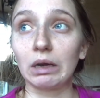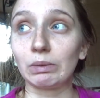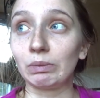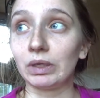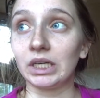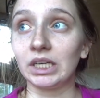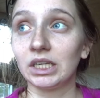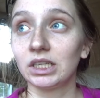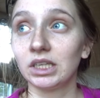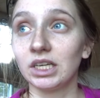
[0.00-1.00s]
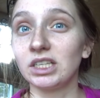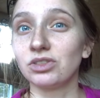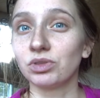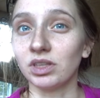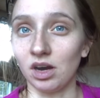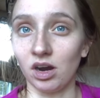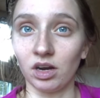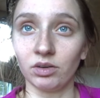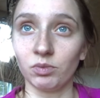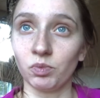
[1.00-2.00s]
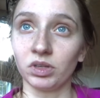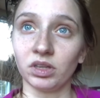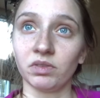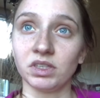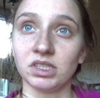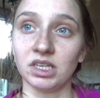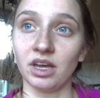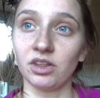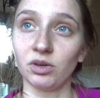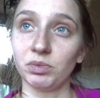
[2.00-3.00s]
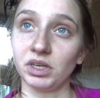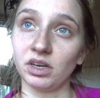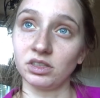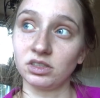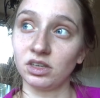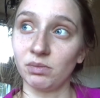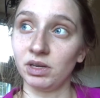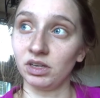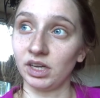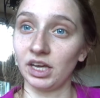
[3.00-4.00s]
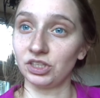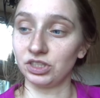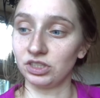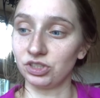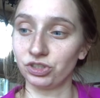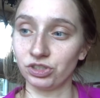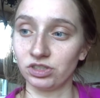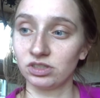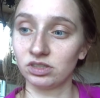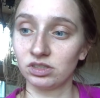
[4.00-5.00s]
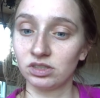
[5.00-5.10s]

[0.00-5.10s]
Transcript: But it's really hard when we're living together because communication is just